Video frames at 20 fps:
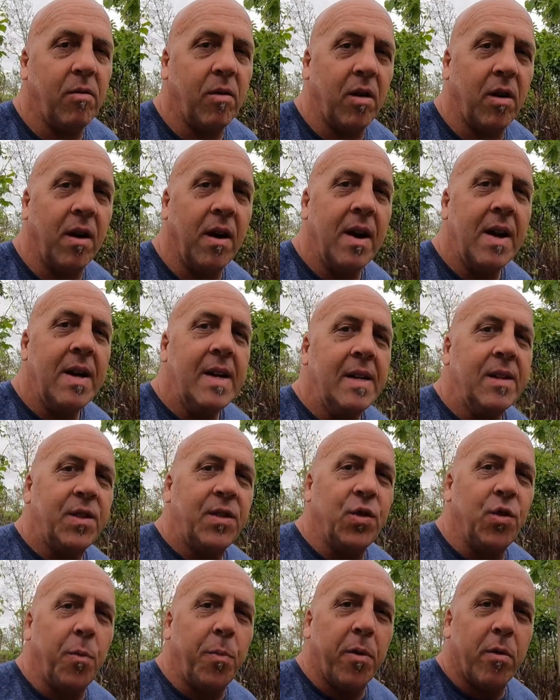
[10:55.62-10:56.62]
were
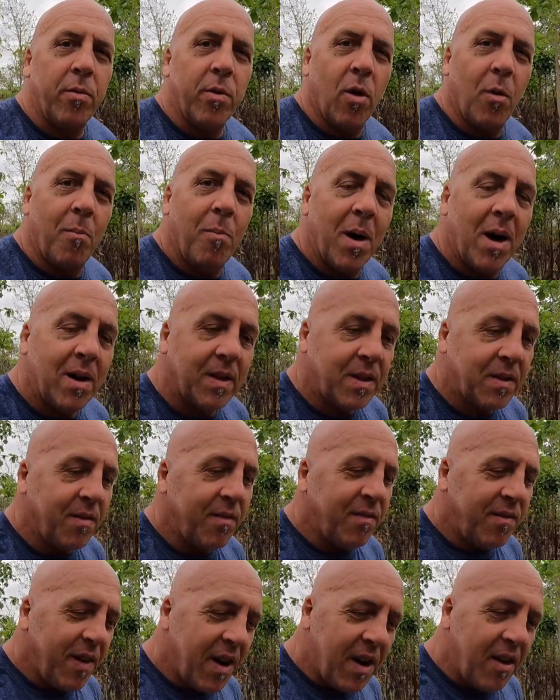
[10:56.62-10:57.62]
super robust,
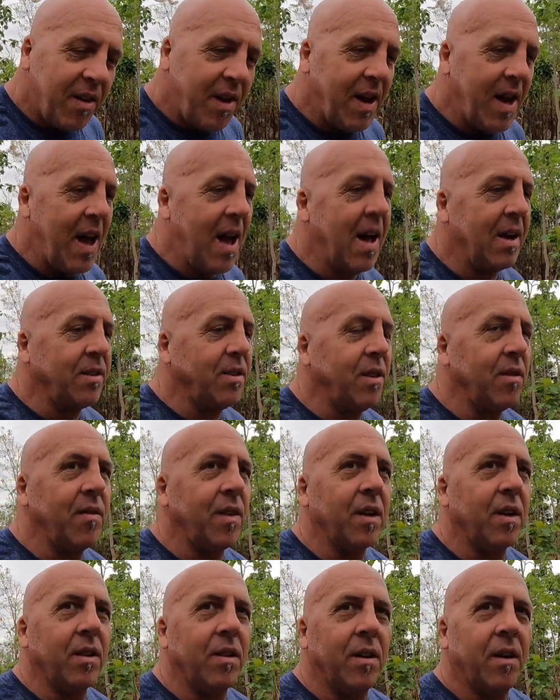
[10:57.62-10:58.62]
very active
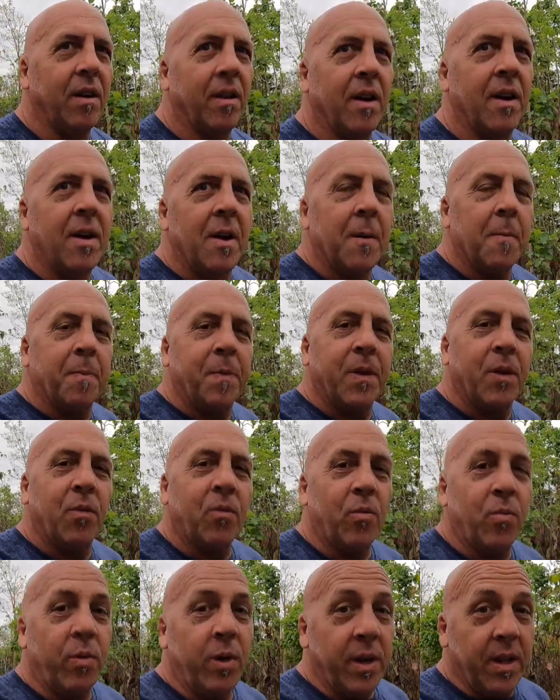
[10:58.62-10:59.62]
and alert,
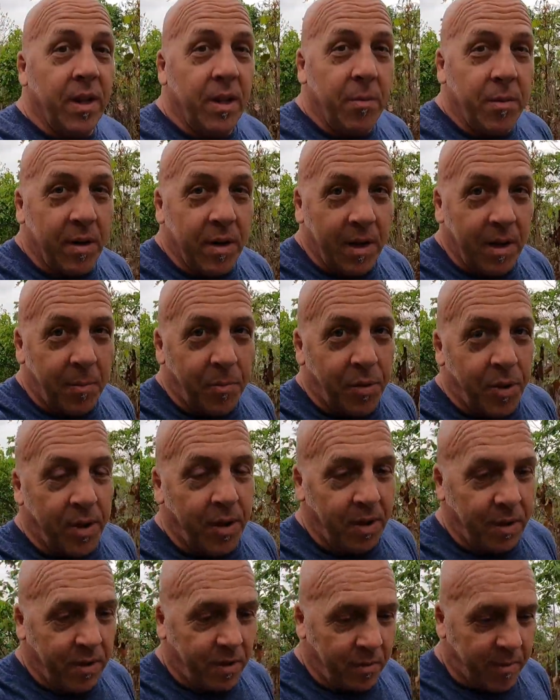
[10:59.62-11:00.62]
really, really
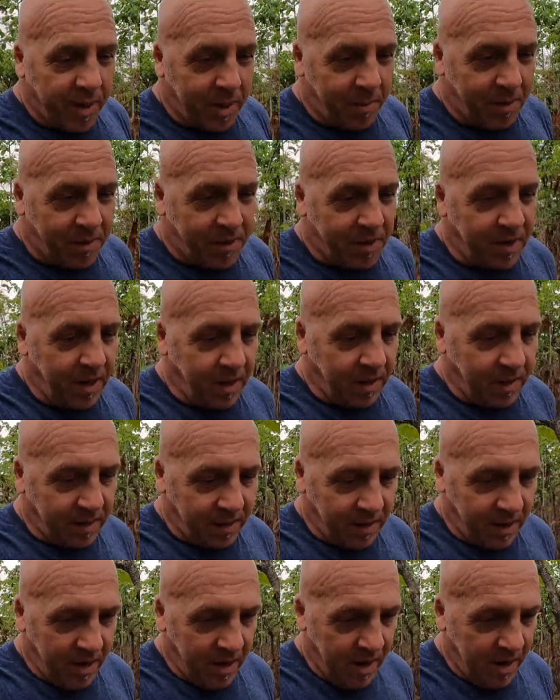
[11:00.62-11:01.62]
pretty little baby
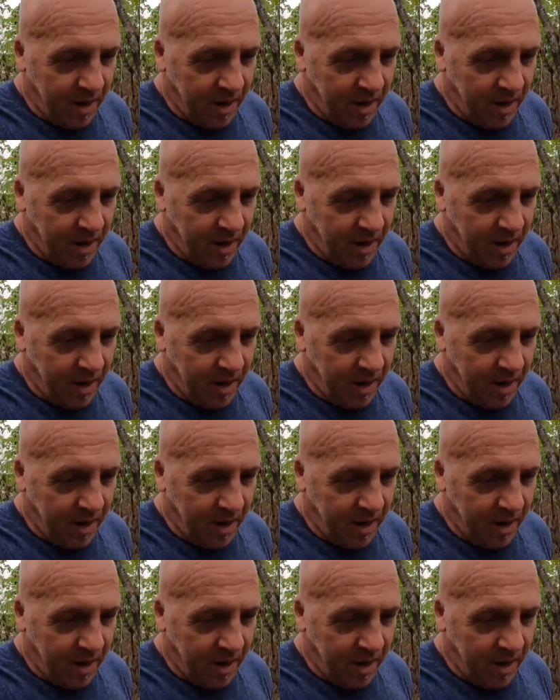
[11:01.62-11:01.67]
snakes.